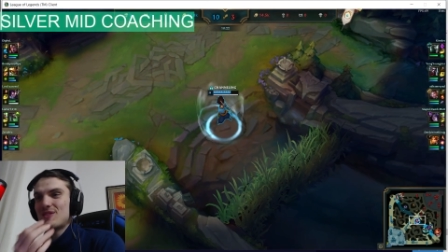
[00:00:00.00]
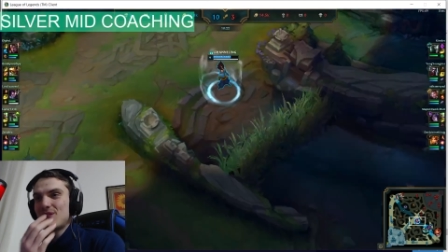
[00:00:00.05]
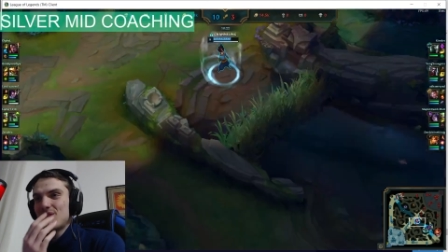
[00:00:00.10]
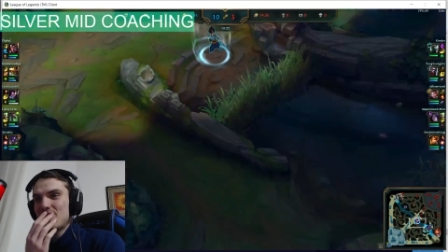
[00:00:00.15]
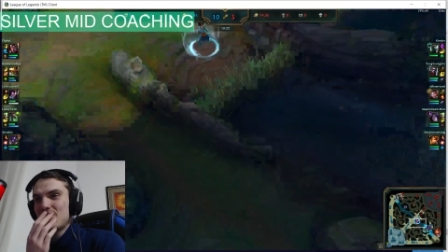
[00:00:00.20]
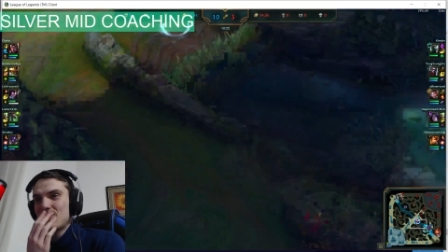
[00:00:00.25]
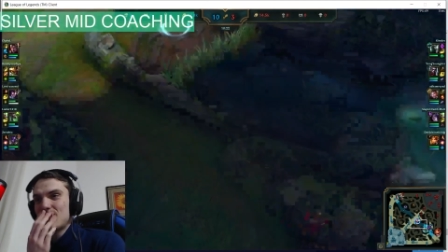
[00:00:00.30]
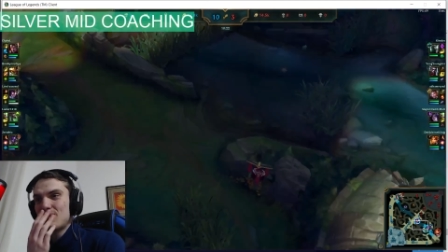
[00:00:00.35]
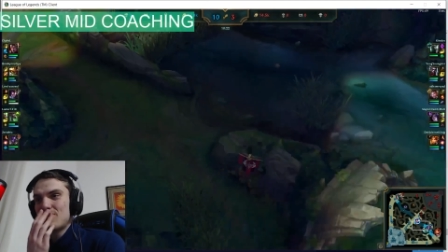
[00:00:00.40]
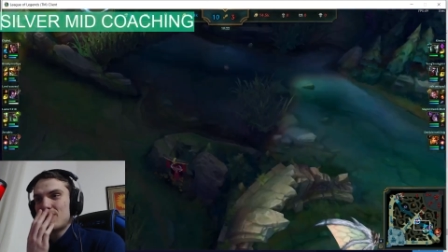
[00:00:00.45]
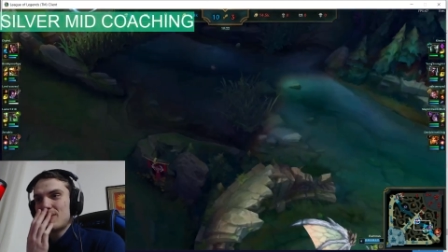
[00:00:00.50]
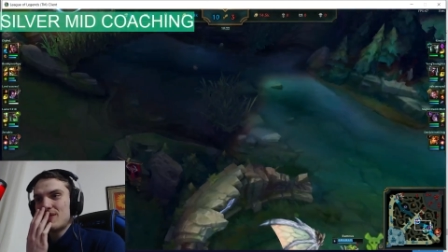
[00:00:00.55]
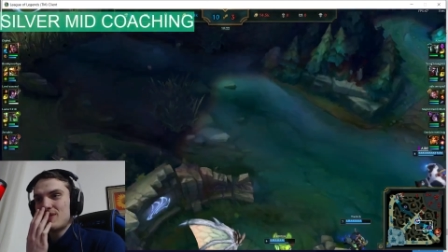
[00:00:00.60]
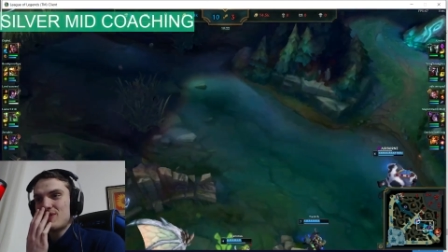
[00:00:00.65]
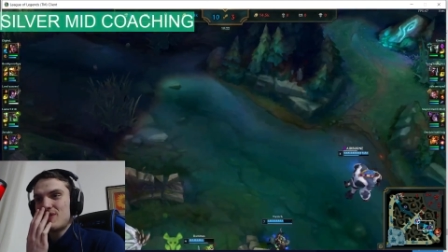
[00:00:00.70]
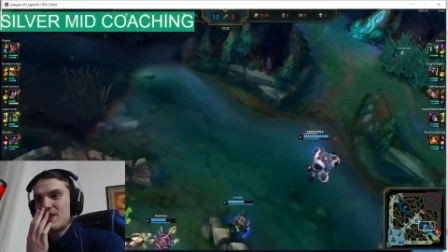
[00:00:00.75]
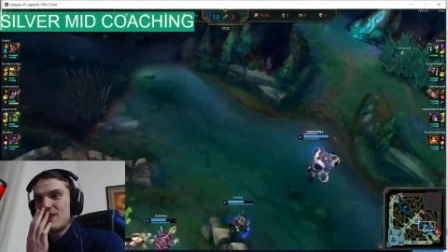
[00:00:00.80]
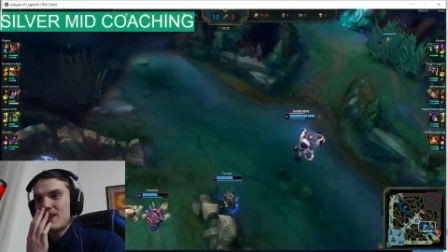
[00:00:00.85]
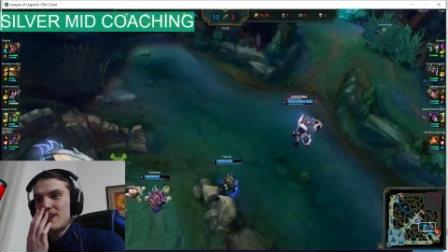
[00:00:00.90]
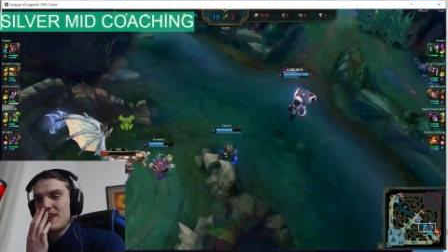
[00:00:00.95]
Do you need to be a
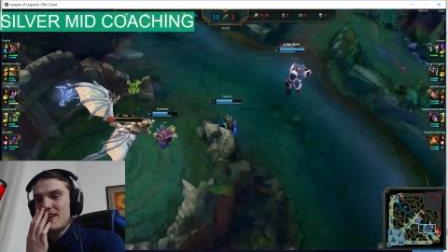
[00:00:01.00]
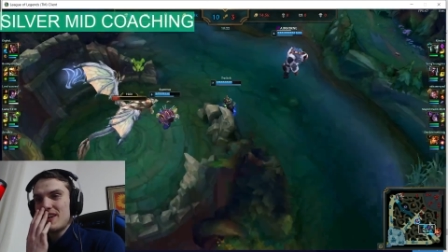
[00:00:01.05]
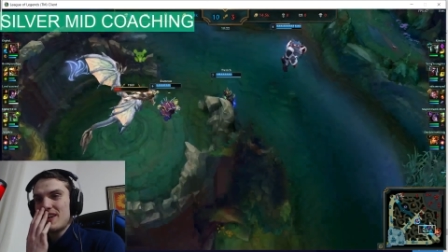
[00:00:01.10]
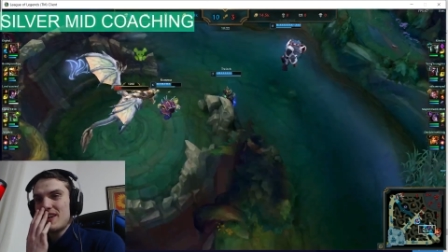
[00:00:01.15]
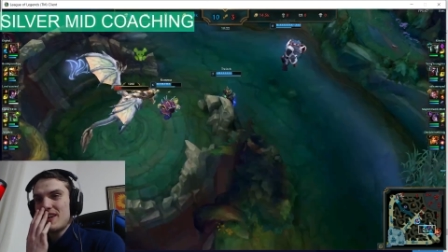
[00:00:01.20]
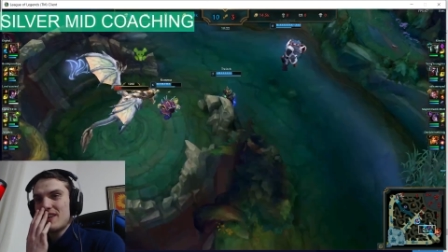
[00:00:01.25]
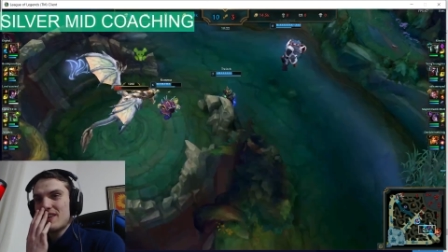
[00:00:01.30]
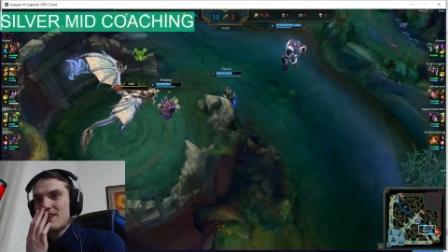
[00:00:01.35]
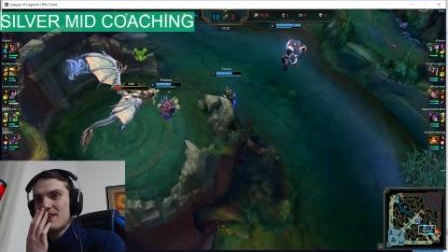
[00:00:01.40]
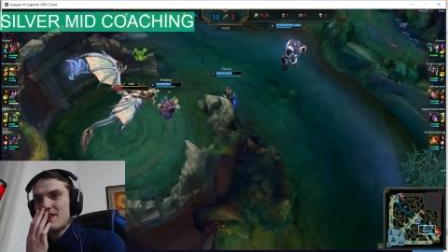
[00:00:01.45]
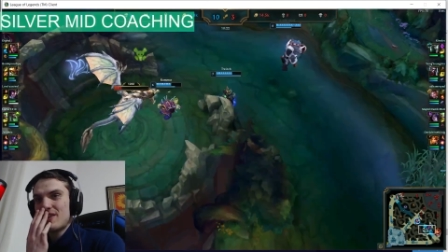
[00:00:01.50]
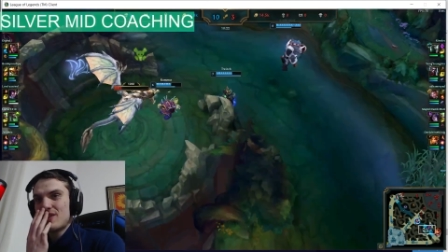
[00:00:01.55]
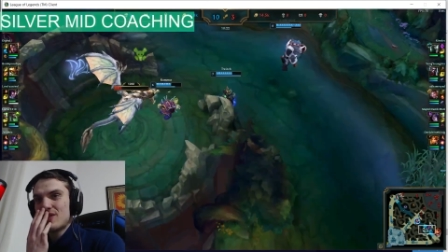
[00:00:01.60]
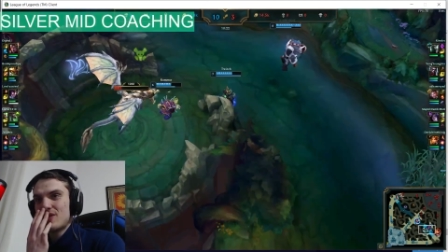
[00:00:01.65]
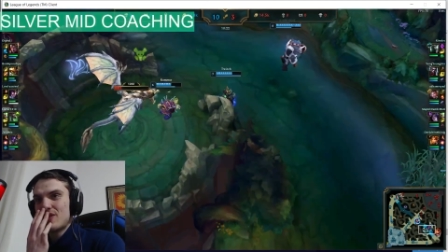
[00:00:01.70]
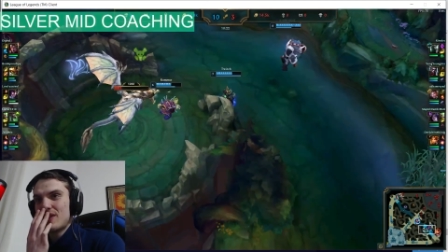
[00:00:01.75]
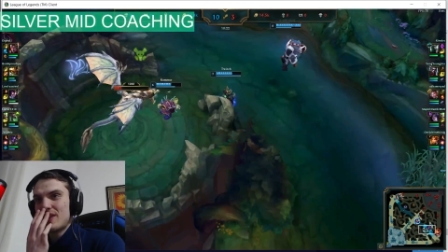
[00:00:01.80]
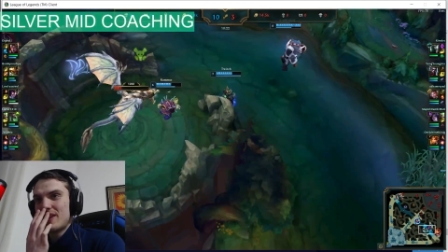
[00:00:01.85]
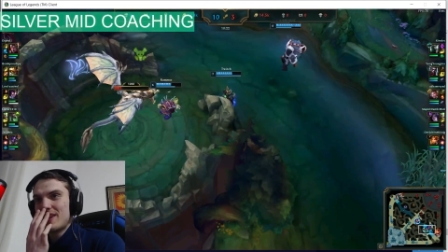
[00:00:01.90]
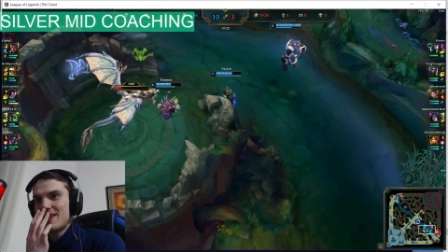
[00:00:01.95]
Drake?
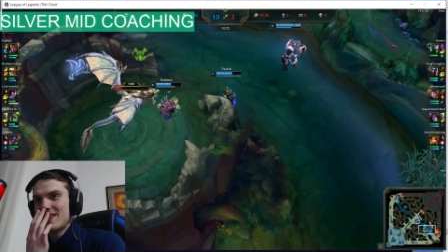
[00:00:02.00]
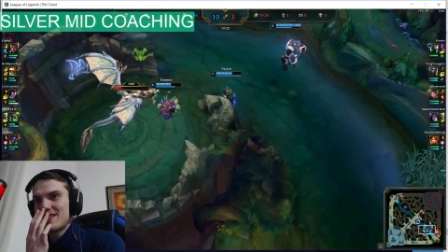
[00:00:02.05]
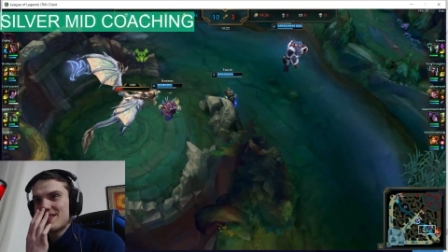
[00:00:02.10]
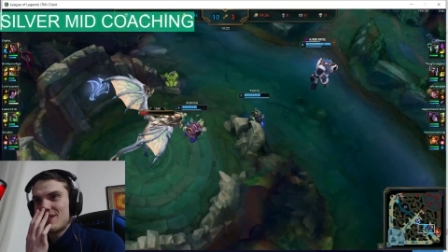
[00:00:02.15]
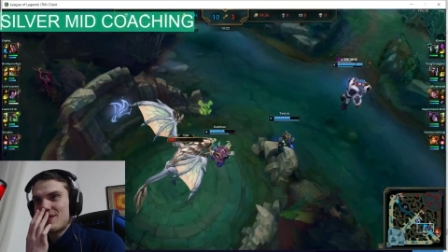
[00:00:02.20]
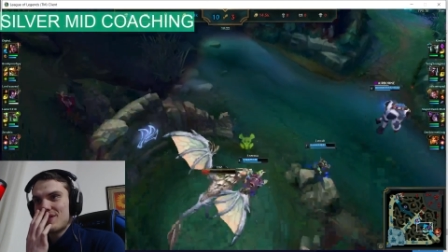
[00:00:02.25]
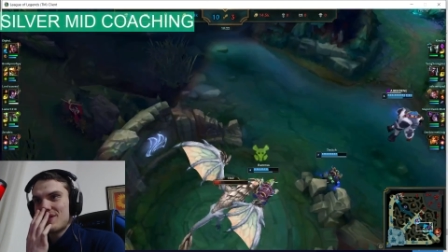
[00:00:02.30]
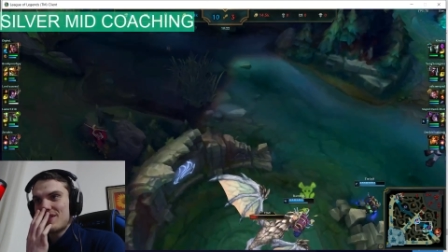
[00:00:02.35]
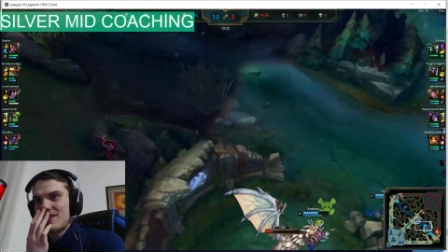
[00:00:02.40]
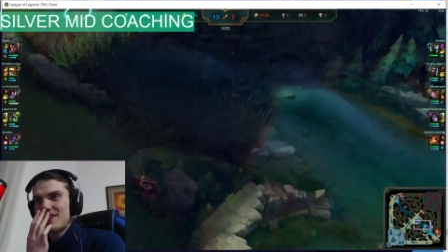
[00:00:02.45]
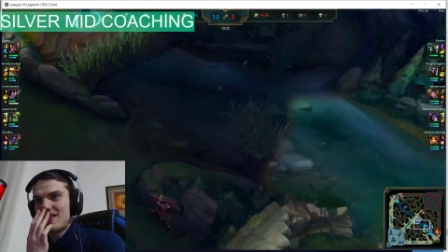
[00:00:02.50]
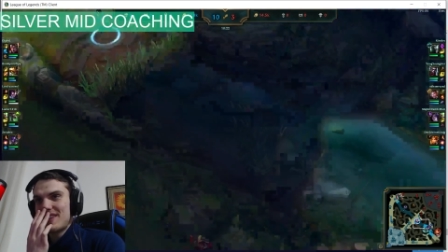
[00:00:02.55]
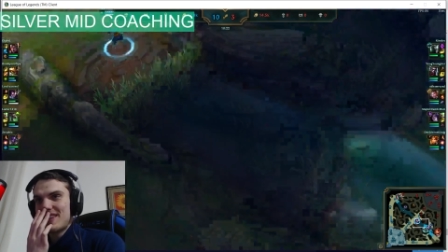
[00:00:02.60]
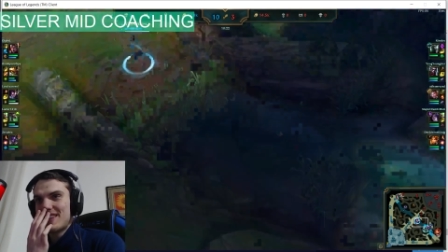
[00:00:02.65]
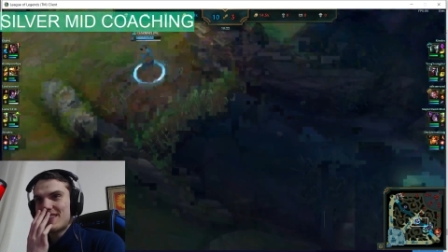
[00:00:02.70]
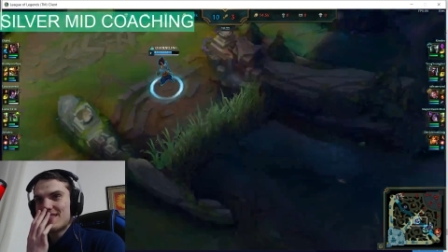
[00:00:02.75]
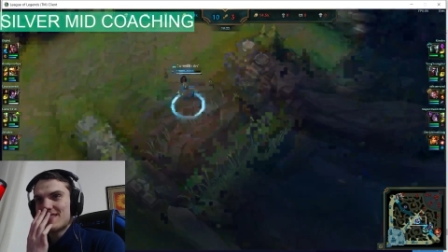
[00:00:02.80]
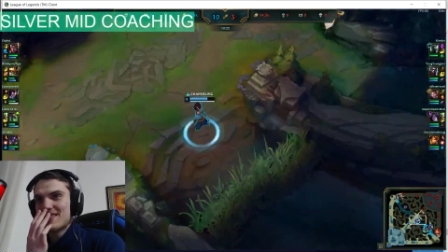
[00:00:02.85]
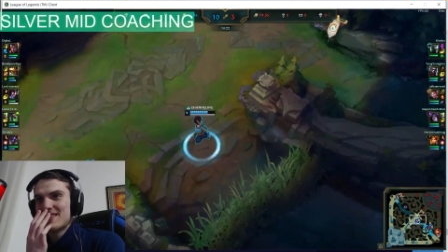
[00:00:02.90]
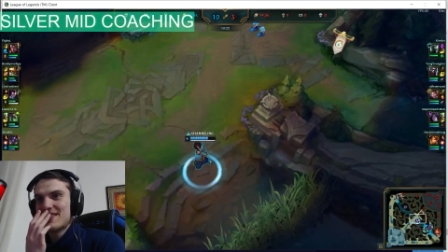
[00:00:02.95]
Not really. It's over.
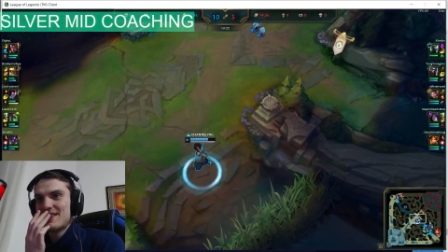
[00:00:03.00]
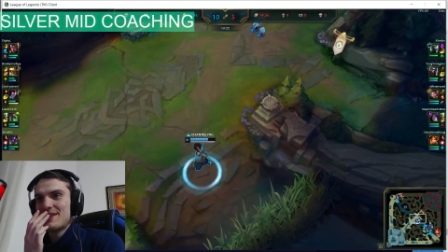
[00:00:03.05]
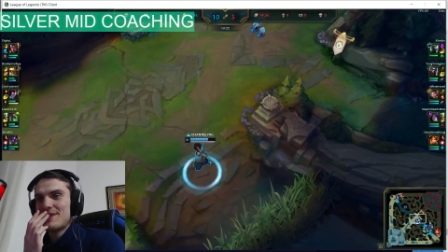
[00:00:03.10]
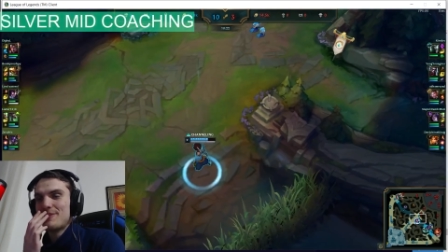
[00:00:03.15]
Nice.